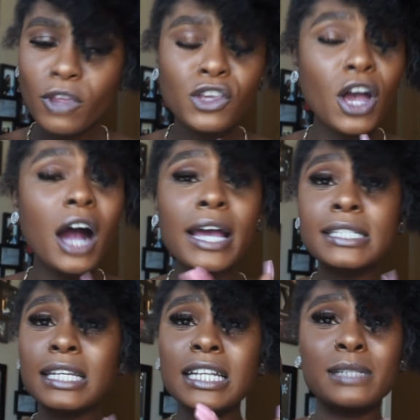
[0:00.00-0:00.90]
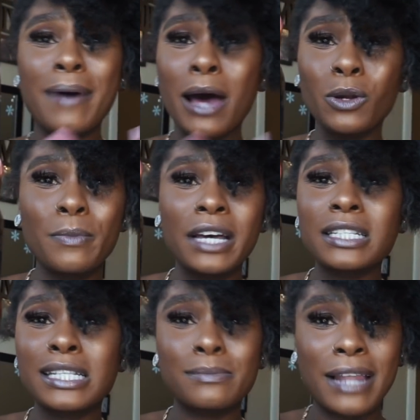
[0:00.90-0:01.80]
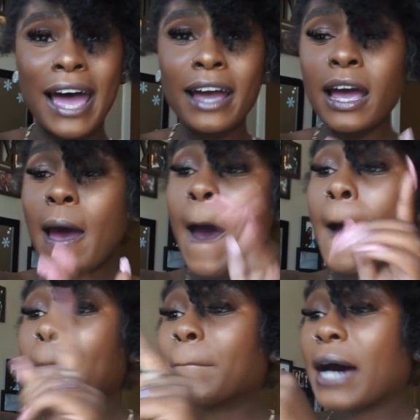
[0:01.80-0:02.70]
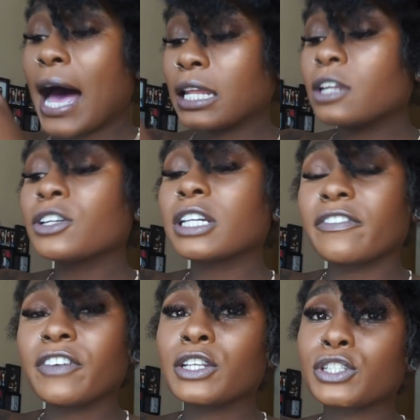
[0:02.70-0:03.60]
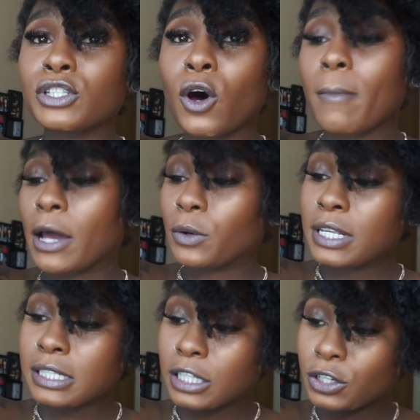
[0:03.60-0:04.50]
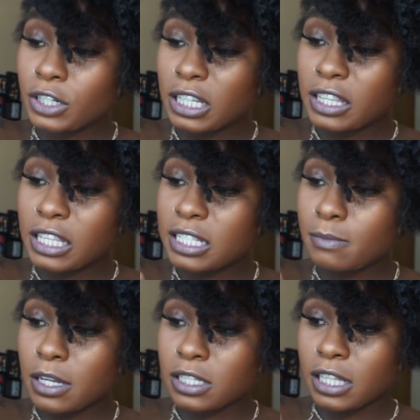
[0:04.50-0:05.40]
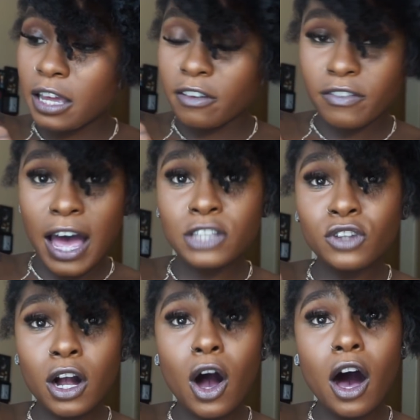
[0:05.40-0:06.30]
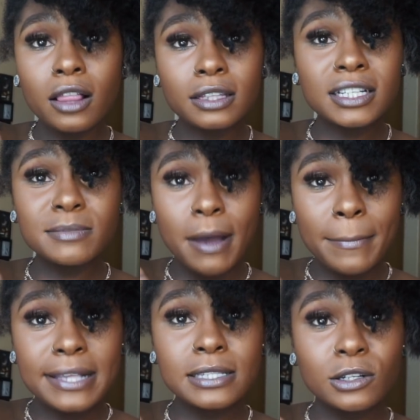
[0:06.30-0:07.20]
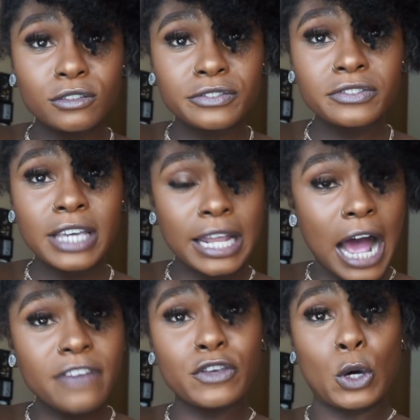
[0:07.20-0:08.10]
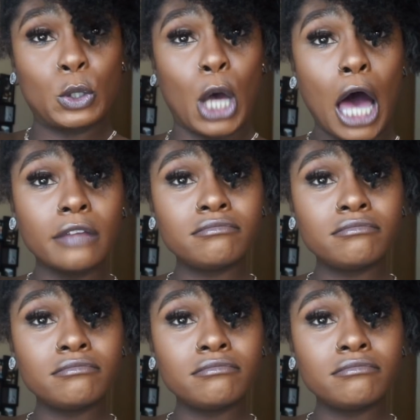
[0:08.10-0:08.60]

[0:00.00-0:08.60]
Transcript: Y'all can't see this bottle because it's black, but I literally finished this whole bottle. It's literally this much left. I drank all of this by myself and I feel good.